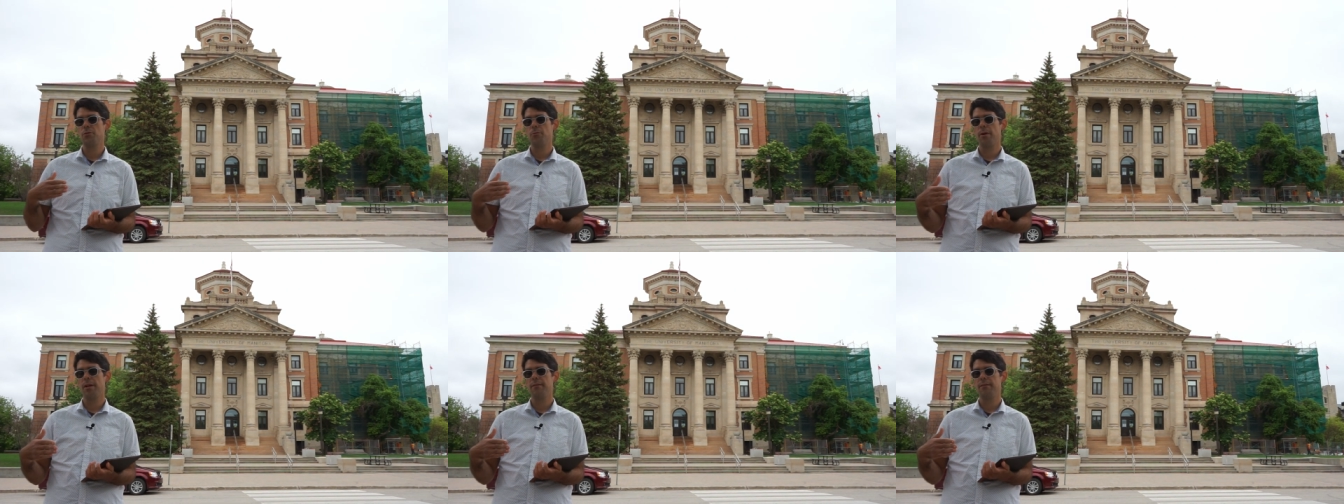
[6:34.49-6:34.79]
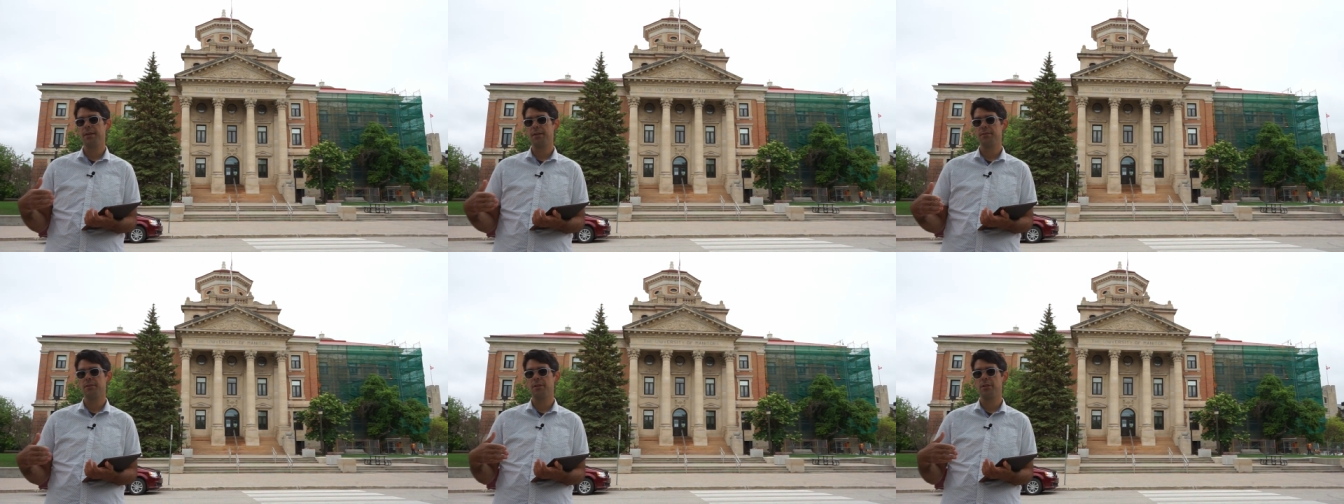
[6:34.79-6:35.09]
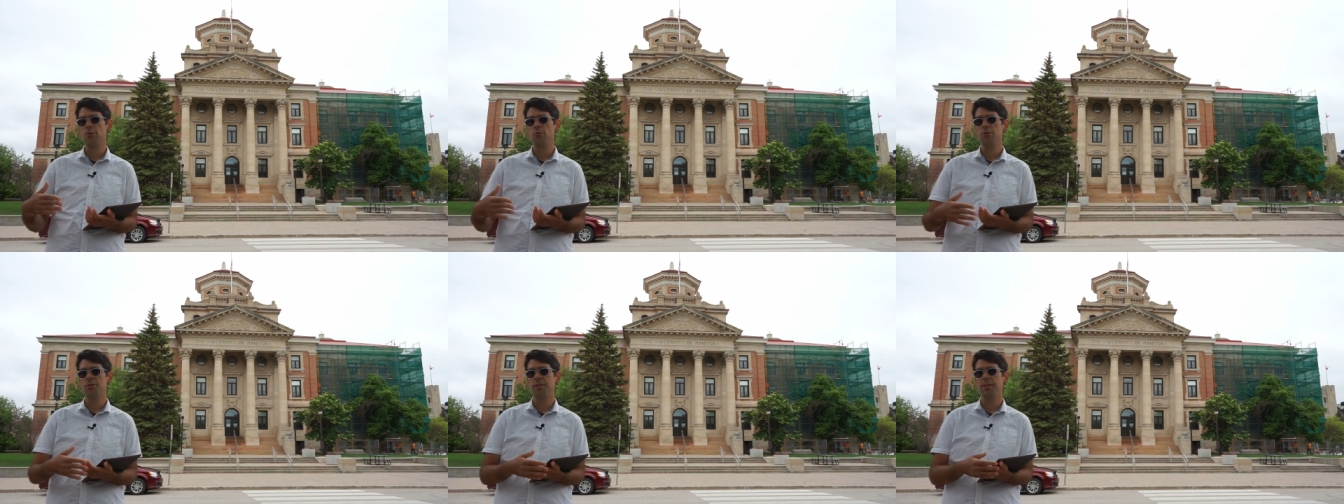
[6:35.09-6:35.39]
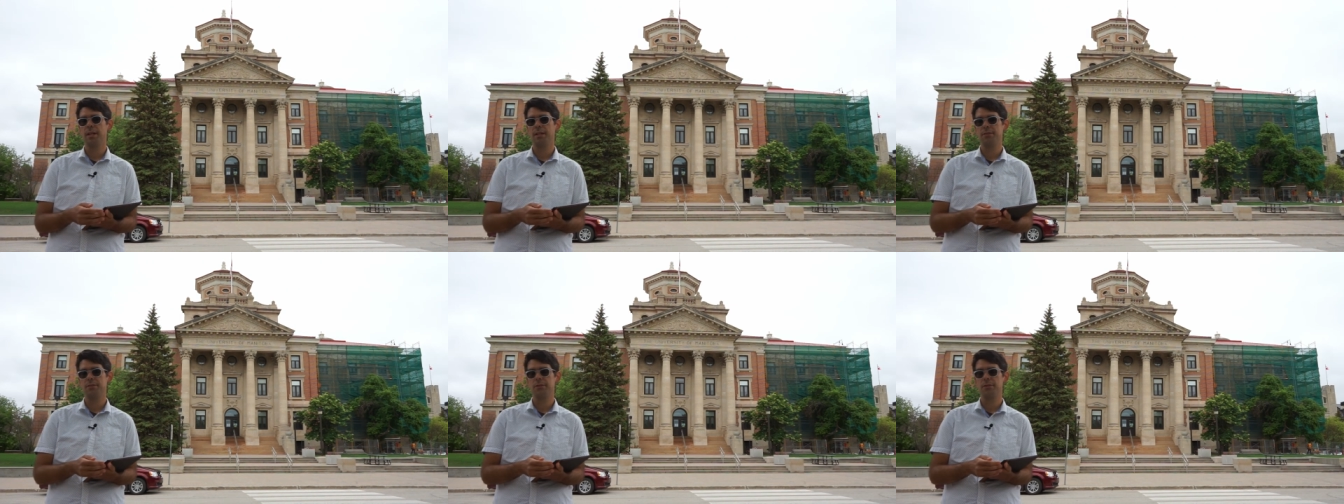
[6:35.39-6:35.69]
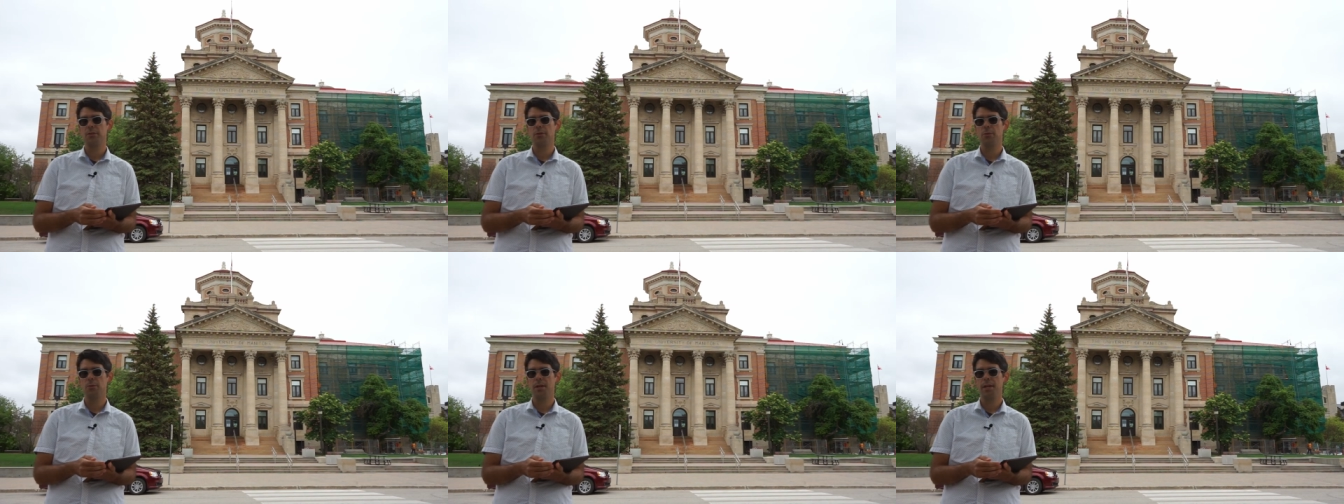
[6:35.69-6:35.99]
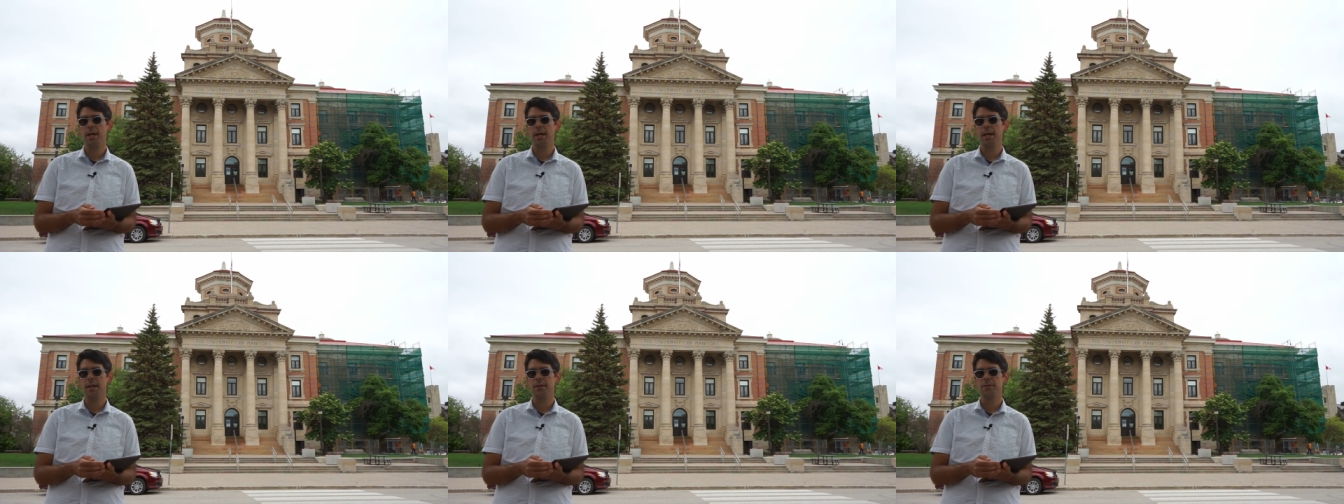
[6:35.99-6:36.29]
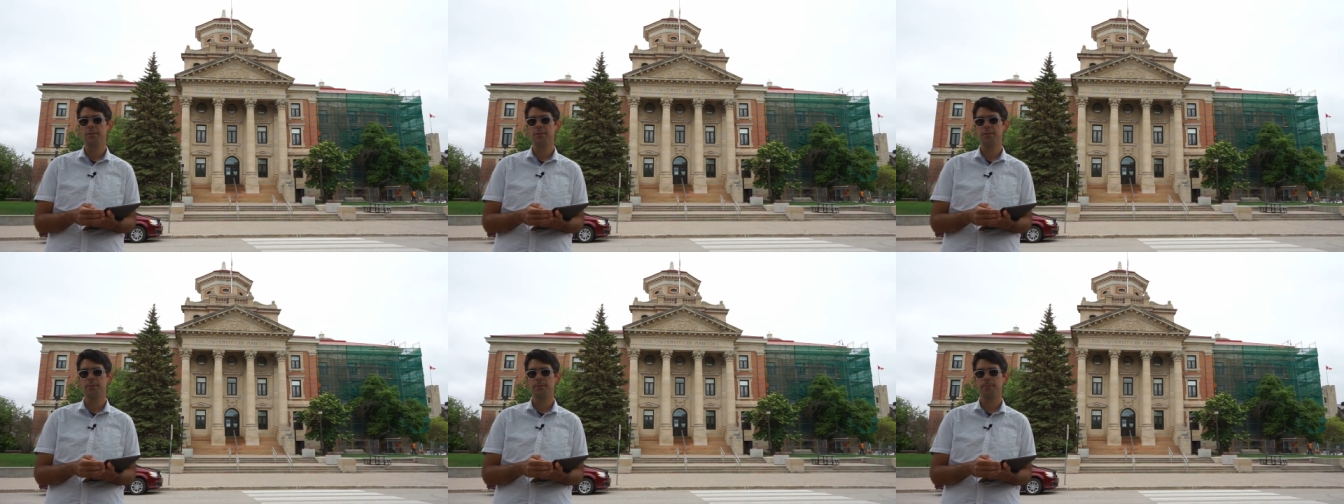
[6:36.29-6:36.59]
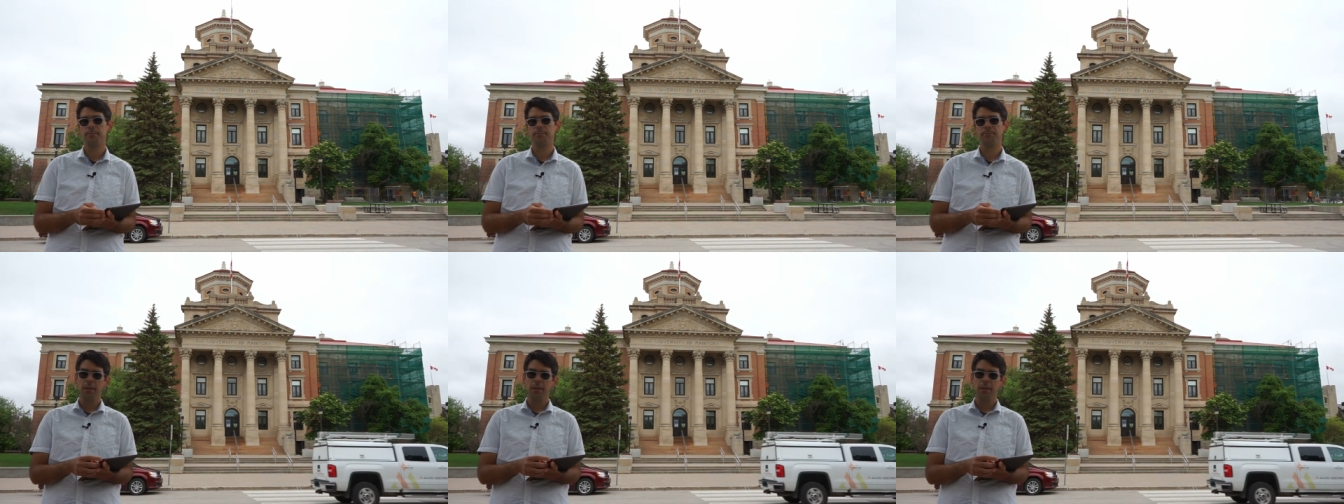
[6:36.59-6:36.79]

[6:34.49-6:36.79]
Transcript: thread of execution gets to go next.